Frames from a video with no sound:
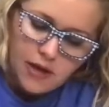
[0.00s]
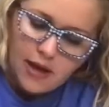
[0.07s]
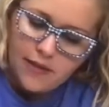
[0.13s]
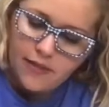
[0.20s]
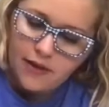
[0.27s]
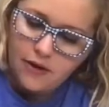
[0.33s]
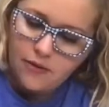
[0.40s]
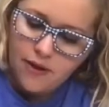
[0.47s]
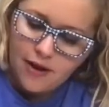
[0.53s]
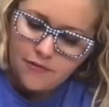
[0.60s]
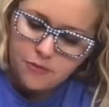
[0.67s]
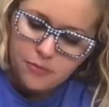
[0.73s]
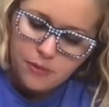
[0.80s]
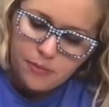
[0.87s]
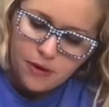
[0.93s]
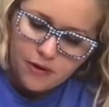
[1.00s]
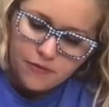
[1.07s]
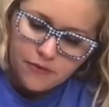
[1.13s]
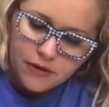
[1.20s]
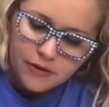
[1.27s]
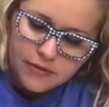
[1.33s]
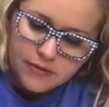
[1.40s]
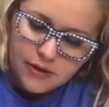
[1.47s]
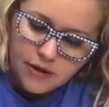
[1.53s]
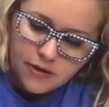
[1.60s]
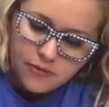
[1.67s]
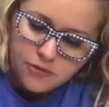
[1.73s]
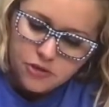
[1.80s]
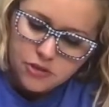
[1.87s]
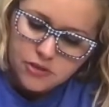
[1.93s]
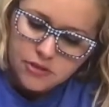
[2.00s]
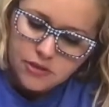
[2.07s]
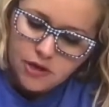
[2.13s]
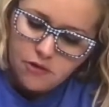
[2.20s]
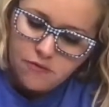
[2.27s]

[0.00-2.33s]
And they don't have to be perfect, so just go